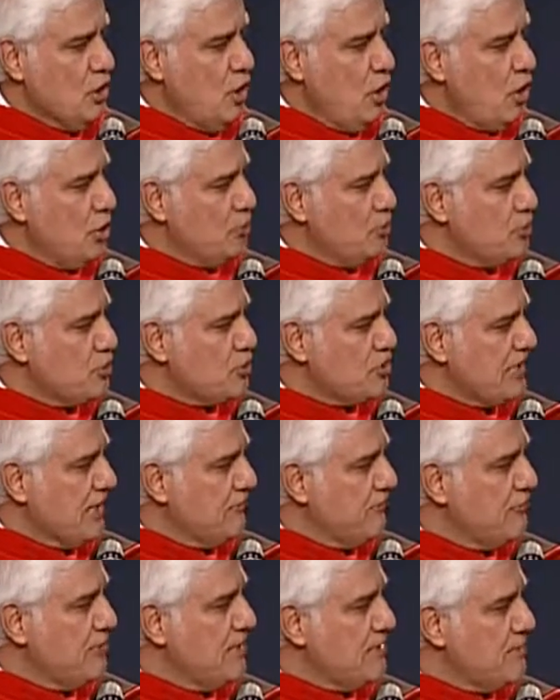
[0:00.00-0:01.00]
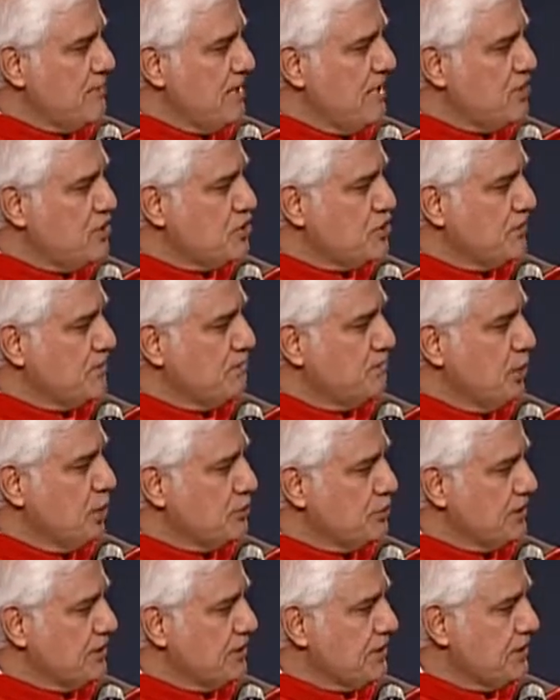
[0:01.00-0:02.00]
almost every major
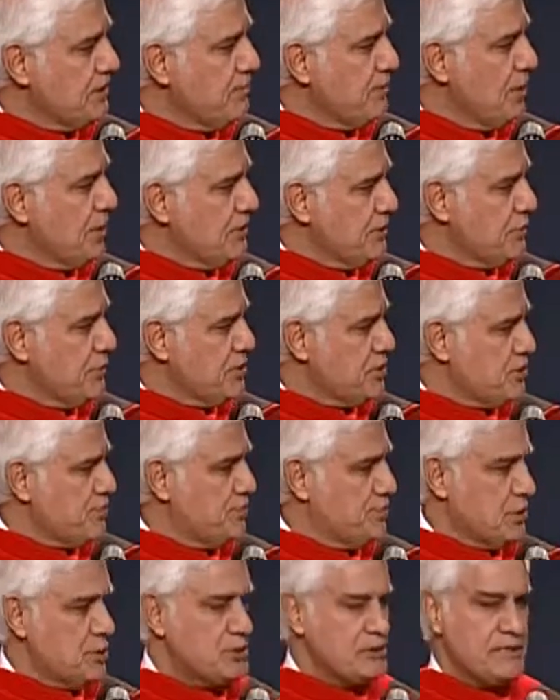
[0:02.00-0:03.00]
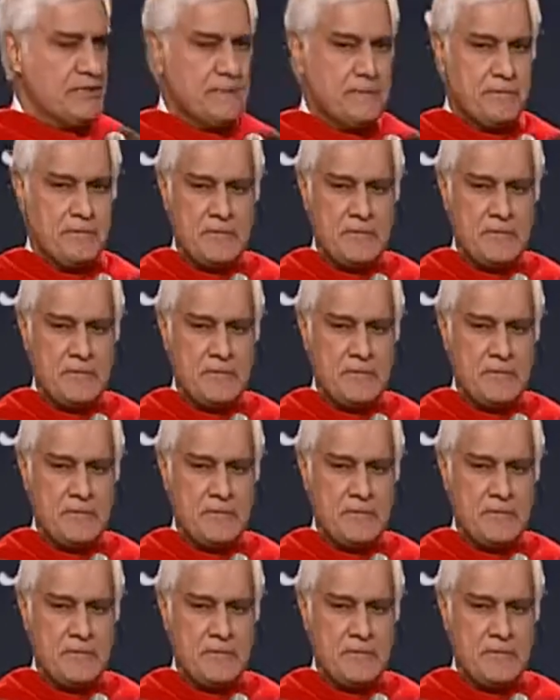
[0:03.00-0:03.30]
bone in her body was broken.